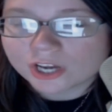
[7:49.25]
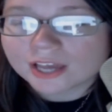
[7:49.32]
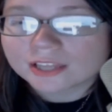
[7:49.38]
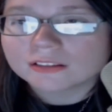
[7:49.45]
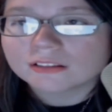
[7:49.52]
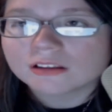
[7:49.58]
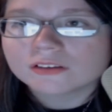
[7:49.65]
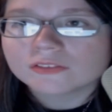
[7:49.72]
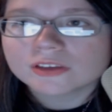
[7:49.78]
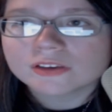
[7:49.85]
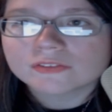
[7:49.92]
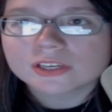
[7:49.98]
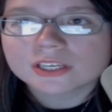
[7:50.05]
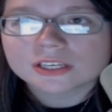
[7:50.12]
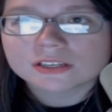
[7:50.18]
I love
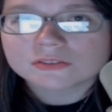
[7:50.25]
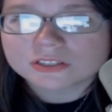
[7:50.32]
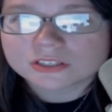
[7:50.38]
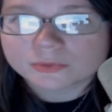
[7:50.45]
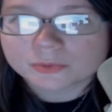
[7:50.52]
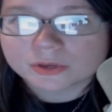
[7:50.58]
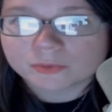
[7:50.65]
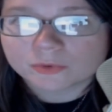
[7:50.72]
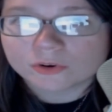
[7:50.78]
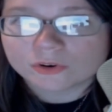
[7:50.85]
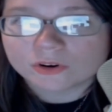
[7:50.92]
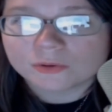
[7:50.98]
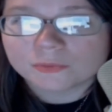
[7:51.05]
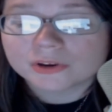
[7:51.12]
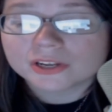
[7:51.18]
giving gifts to
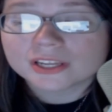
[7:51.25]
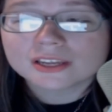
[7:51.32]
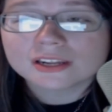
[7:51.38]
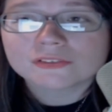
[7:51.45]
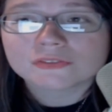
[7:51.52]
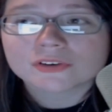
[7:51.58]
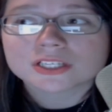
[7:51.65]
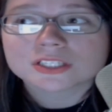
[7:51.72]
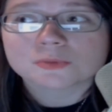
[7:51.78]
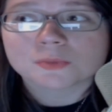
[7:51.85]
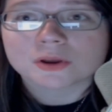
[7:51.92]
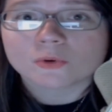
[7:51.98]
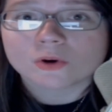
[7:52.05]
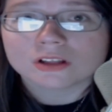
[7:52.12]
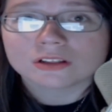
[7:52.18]
people, but it affects my
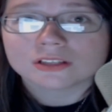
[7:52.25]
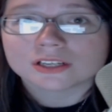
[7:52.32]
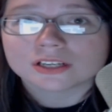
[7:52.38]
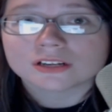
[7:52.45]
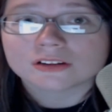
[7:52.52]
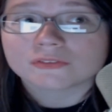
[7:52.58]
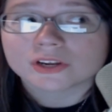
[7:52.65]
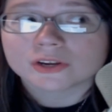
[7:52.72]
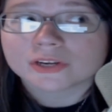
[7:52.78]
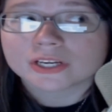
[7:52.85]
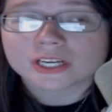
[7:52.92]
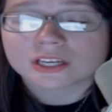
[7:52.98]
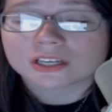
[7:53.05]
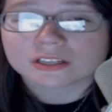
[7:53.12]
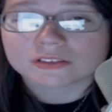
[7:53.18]
wallet in a very
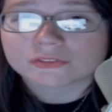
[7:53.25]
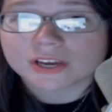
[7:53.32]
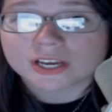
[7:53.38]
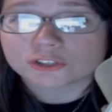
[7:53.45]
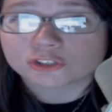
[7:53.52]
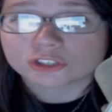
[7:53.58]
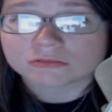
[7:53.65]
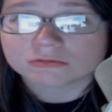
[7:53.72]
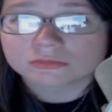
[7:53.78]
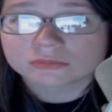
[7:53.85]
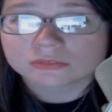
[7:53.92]
negative fashion.